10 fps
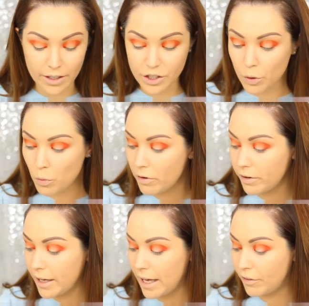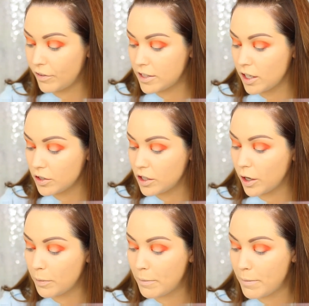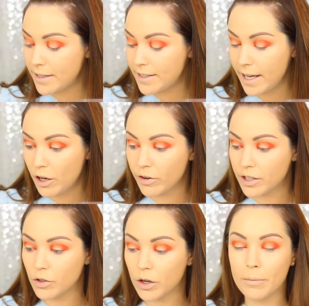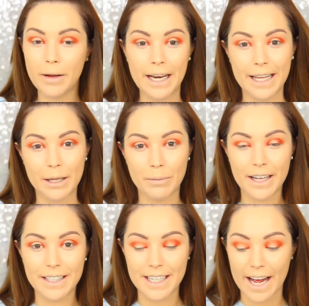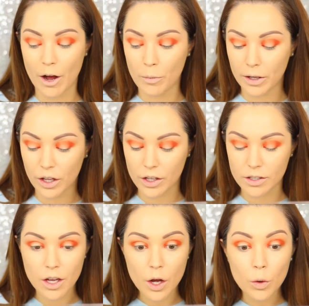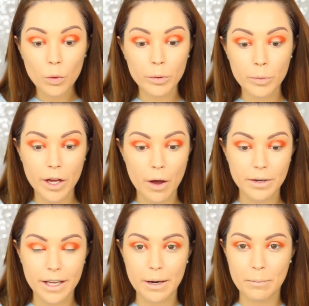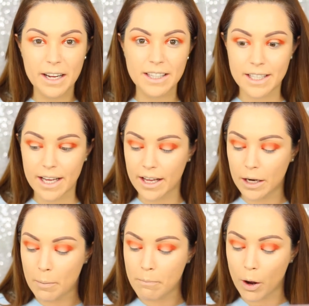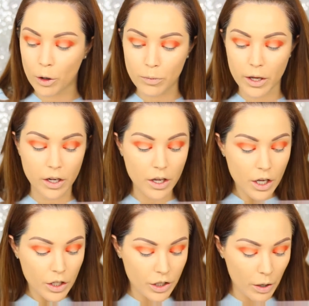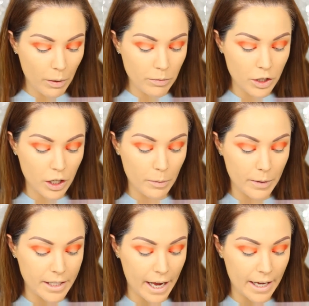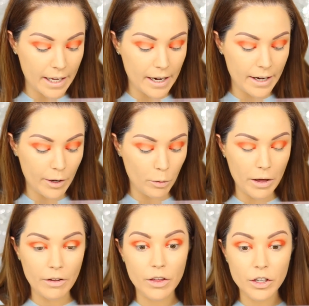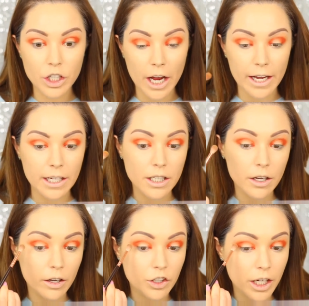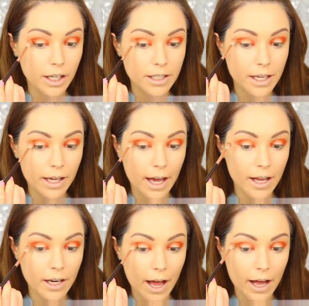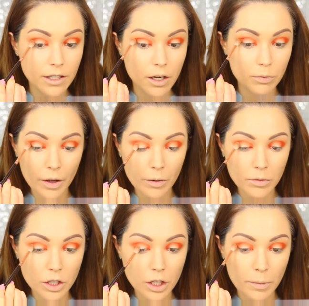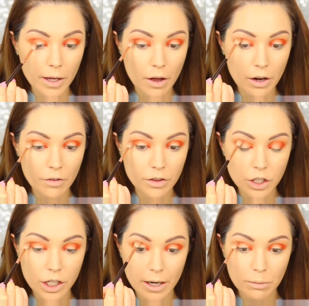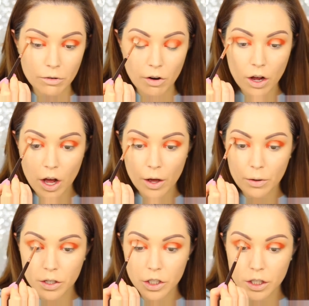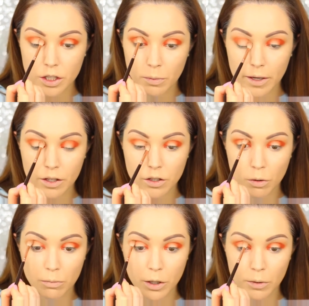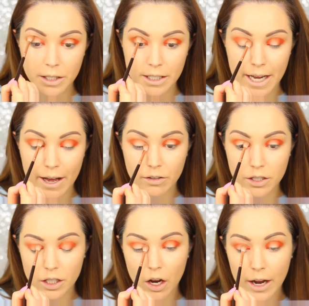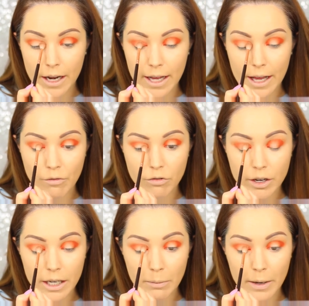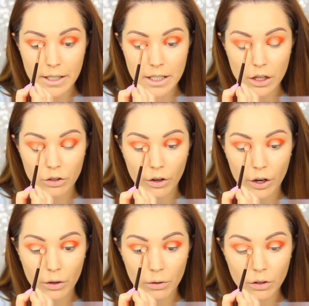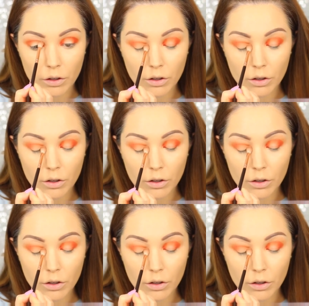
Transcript: And don't worry if it starts to look a bit messy or it's not completely blended out, because we will be going in and blending it in a moment. So I'm just going to be taking a little bit of the shade Chickadee again, and I'm just going to be going over the shade Morocco, just so we can sort of mute it down slightly and really blend it through.